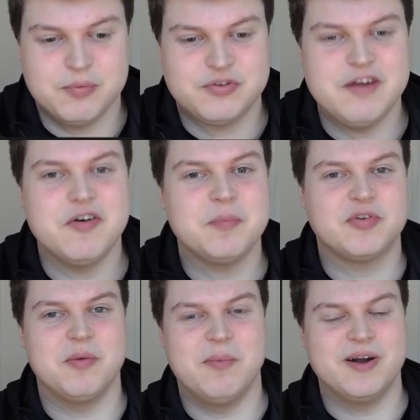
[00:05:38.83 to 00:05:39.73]
up
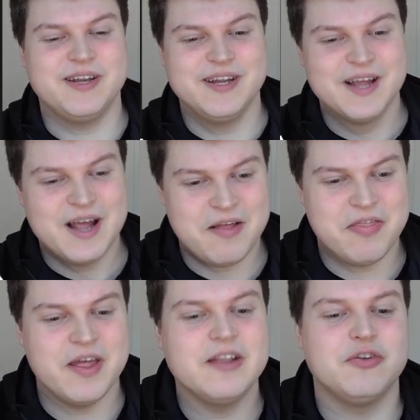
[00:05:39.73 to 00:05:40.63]
some money
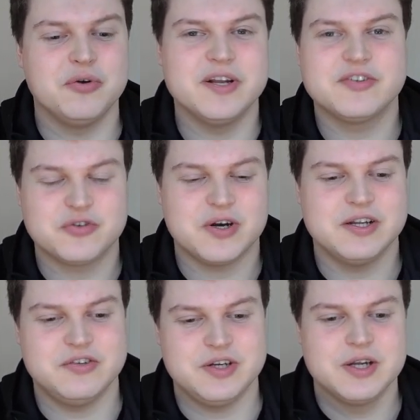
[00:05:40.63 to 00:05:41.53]
and then do this
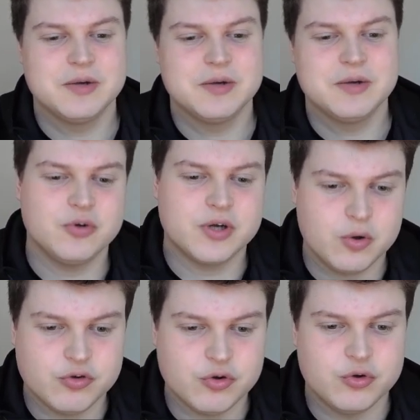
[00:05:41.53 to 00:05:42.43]
strategy. But you can
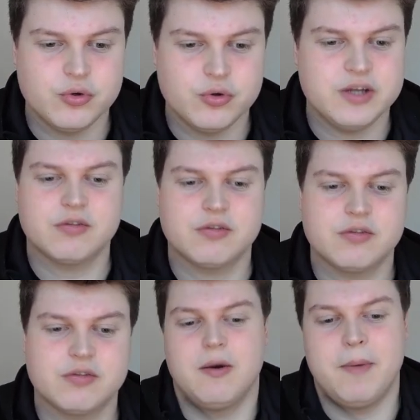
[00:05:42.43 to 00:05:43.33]
also do these
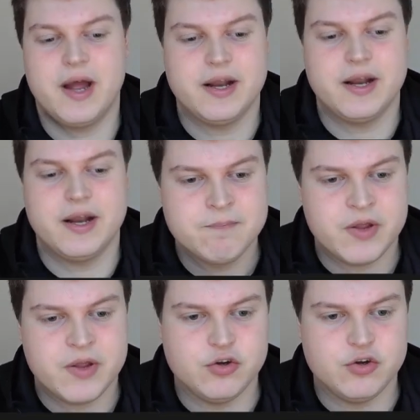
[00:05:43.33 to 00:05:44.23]
3 combined,
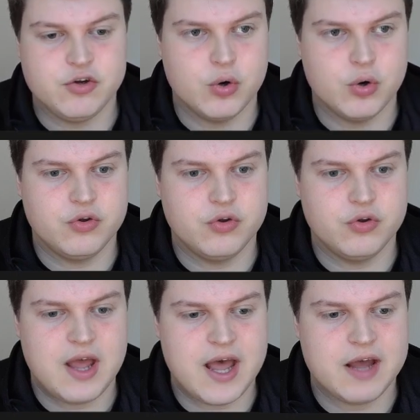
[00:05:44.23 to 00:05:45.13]
and you won't
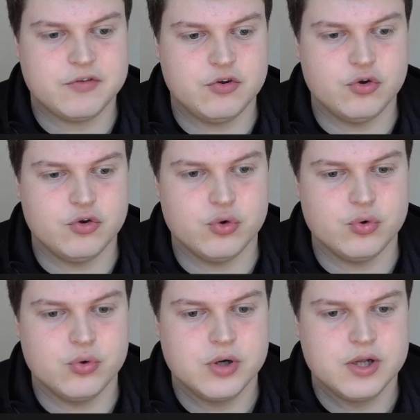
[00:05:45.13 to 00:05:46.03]
have
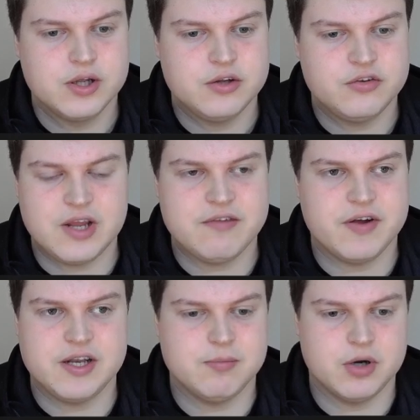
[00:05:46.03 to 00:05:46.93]
to save
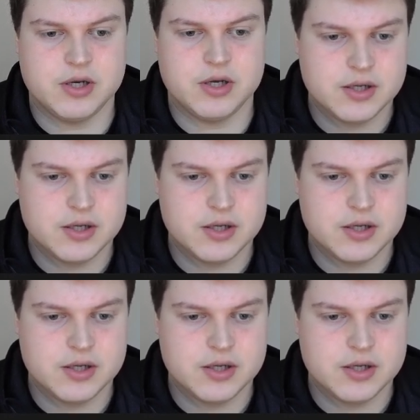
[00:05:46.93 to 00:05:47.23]
any money.